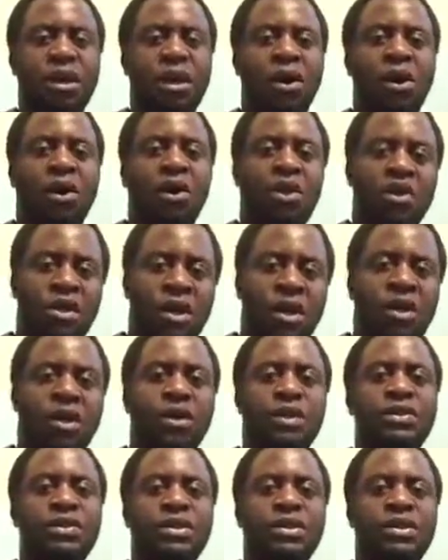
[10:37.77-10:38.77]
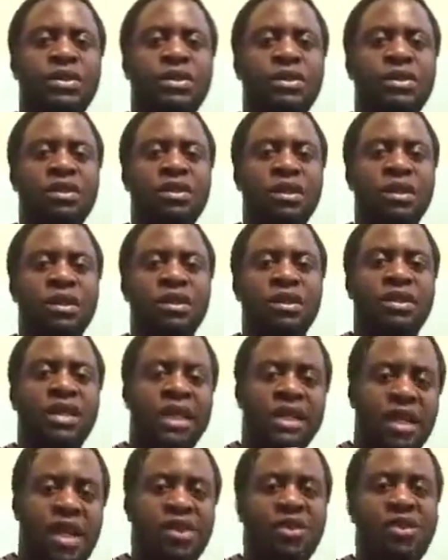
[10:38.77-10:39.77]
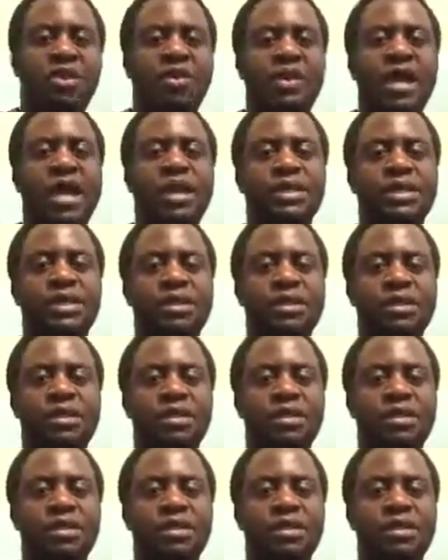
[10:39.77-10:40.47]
or those that are recognized,